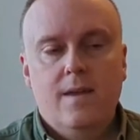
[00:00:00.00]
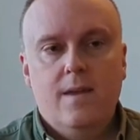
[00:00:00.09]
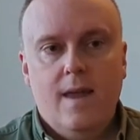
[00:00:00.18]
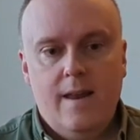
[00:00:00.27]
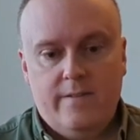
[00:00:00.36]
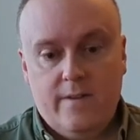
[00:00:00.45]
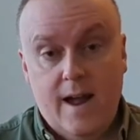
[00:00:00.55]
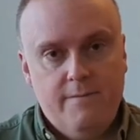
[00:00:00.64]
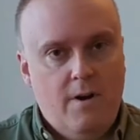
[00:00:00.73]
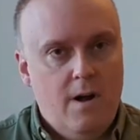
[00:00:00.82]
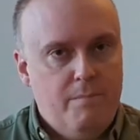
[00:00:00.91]
It's kind of
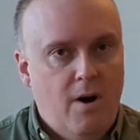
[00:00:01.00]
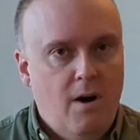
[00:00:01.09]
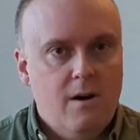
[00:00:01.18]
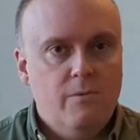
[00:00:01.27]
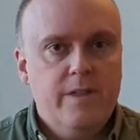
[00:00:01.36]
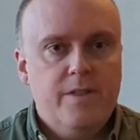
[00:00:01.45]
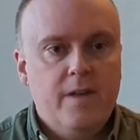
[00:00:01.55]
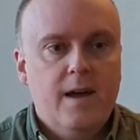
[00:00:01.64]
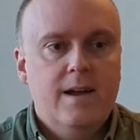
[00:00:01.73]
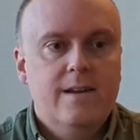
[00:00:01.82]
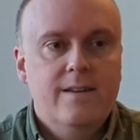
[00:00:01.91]
on par with
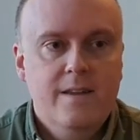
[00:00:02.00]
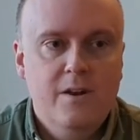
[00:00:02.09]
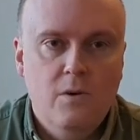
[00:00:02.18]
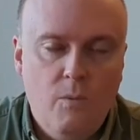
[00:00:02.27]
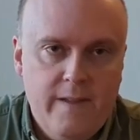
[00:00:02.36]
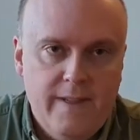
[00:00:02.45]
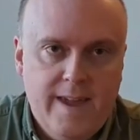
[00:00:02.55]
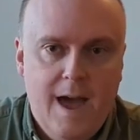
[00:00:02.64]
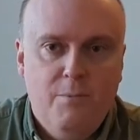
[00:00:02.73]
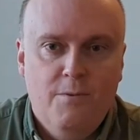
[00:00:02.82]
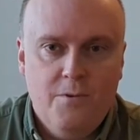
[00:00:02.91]
a wine like
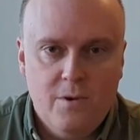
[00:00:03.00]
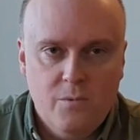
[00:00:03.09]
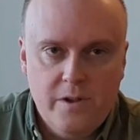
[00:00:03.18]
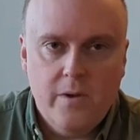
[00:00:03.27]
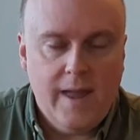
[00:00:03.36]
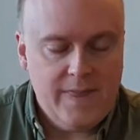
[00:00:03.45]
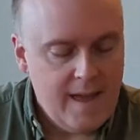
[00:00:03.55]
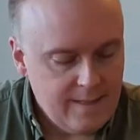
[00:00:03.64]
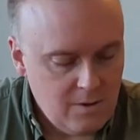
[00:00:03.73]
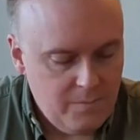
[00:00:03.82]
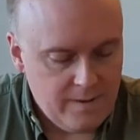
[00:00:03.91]
Campofiore, where you get that little
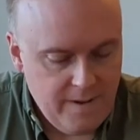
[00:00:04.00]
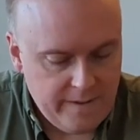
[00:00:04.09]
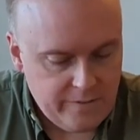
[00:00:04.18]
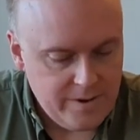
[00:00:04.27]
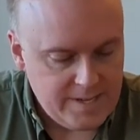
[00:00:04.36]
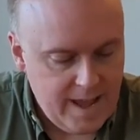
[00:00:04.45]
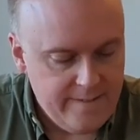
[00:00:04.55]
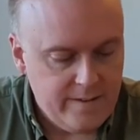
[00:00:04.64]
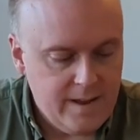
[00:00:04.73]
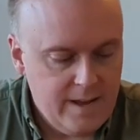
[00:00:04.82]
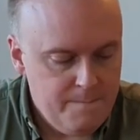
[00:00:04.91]
bit of extra intensity,